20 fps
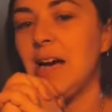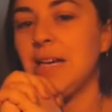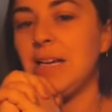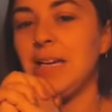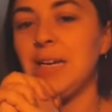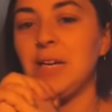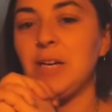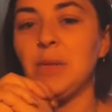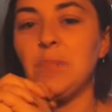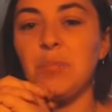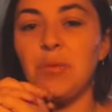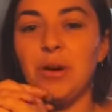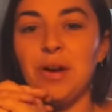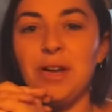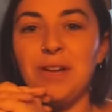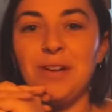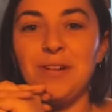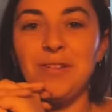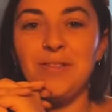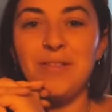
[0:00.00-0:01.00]
I needed a
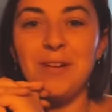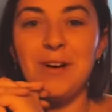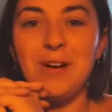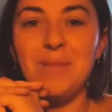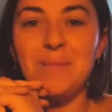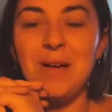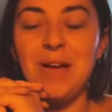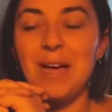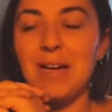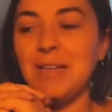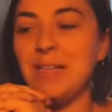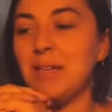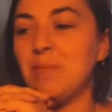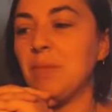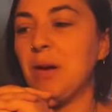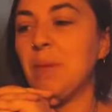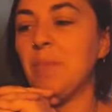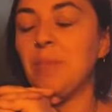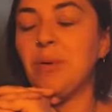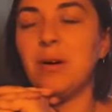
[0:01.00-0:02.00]
break from editing
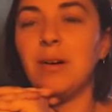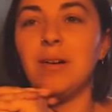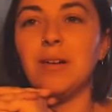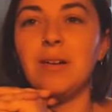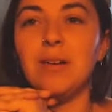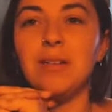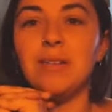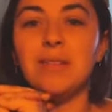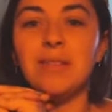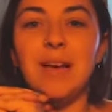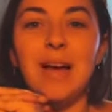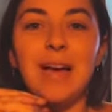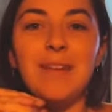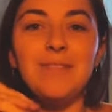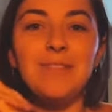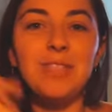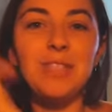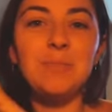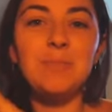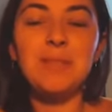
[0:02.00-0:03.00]
my book because
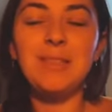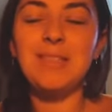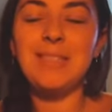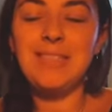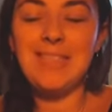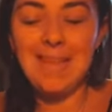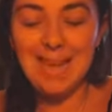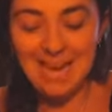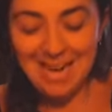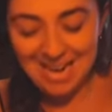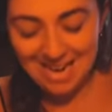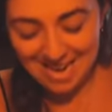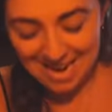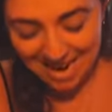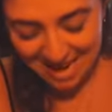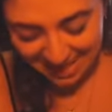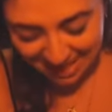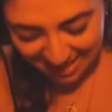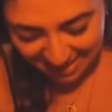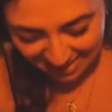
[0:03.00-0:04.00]
I've just been sitting
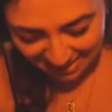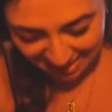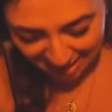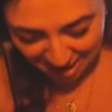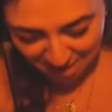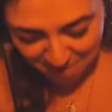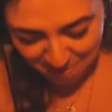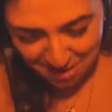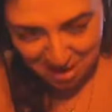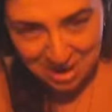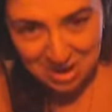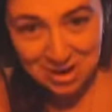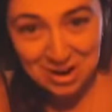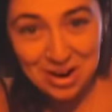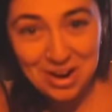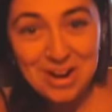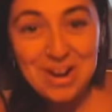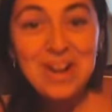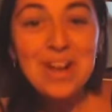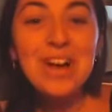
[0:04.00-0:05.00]
at this
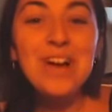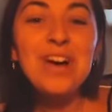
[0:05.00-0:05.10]
computer